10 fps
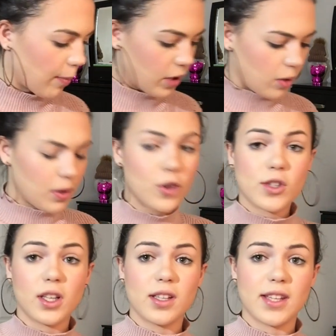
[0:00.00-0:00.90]
I'm going to be
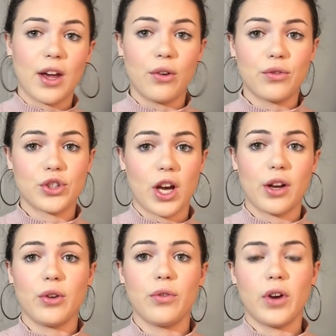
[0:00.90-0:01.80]
using this e.l.f.
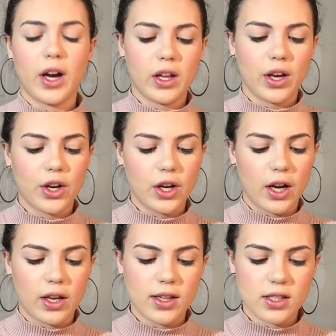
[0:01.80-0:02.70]
shadow for highlighter,
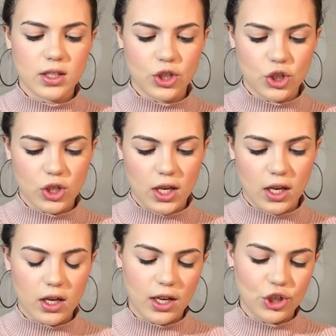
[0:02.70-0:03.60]
and it's the
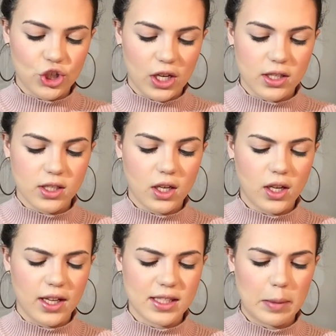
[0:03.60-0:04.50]
shade Enchanted.
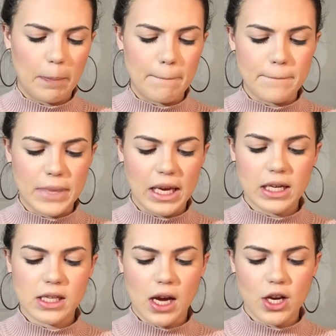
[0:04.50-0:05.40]
It's a
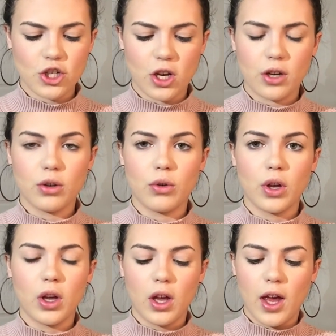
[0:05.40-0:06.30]
baked eyeshadow,
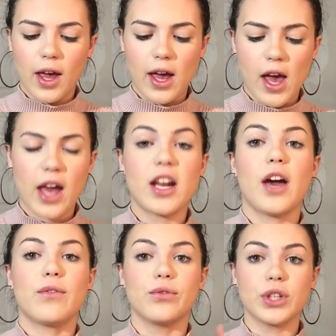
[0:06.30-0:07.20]
and
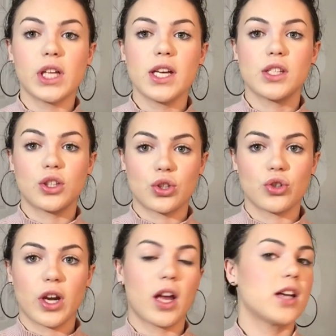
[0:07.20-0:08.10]
I've realized the
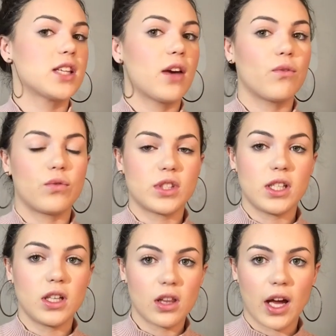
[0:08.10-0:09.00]
trick because I've
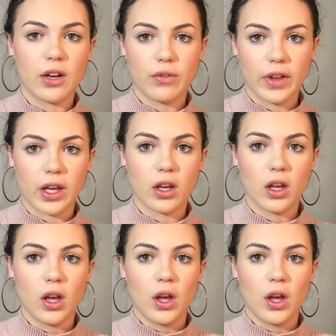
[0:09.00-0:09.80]
seen a lot of like